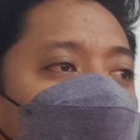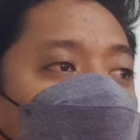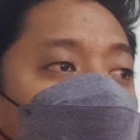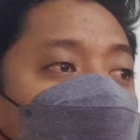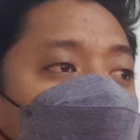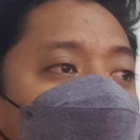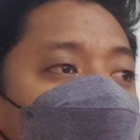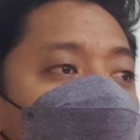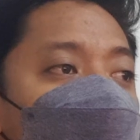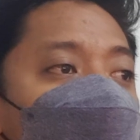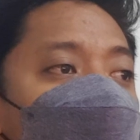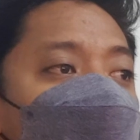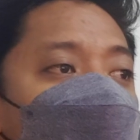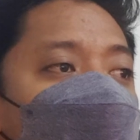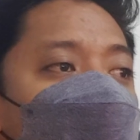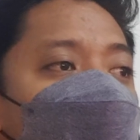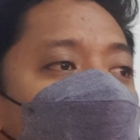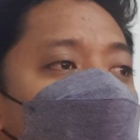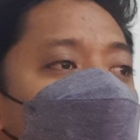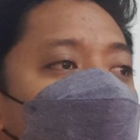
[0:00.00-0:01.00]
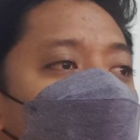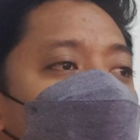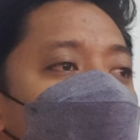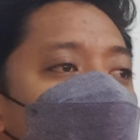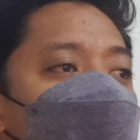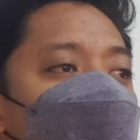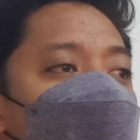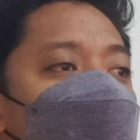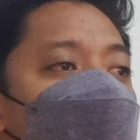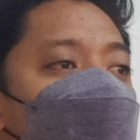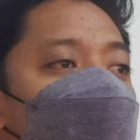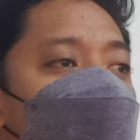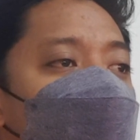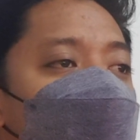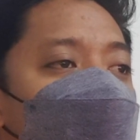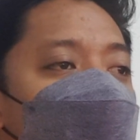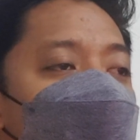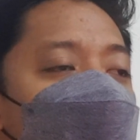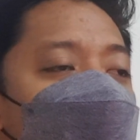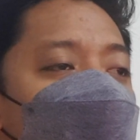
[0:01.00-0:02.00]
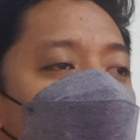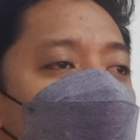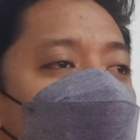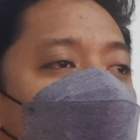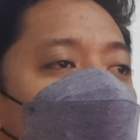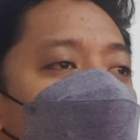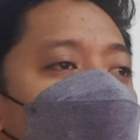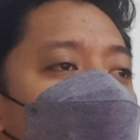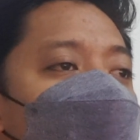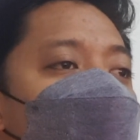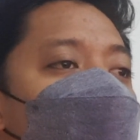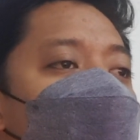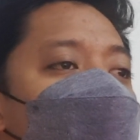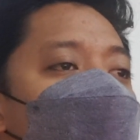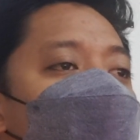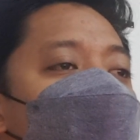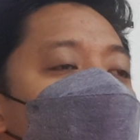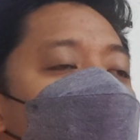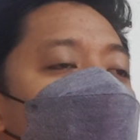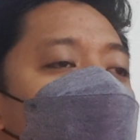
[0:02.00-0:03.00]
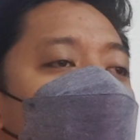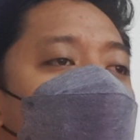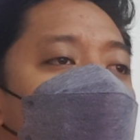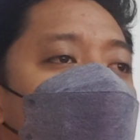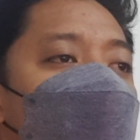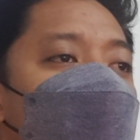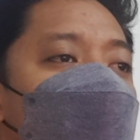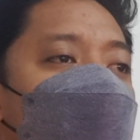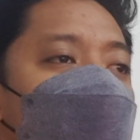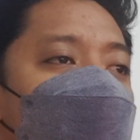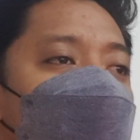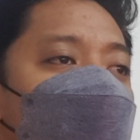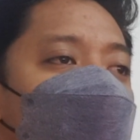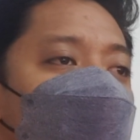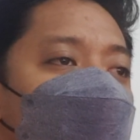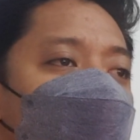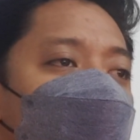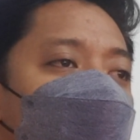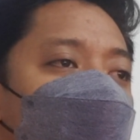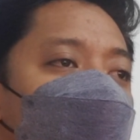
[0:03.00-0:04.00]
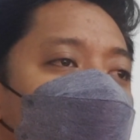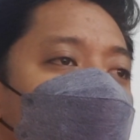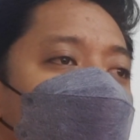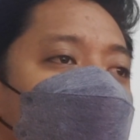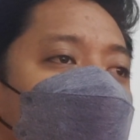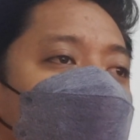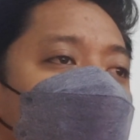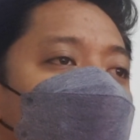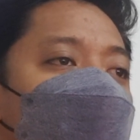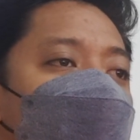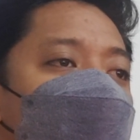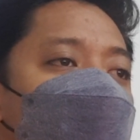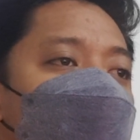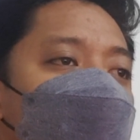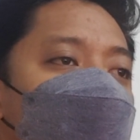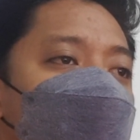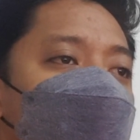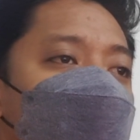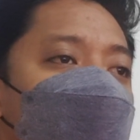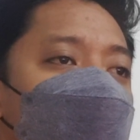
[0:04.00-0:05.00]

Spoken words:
There are two types of health insurance in the US, private and public.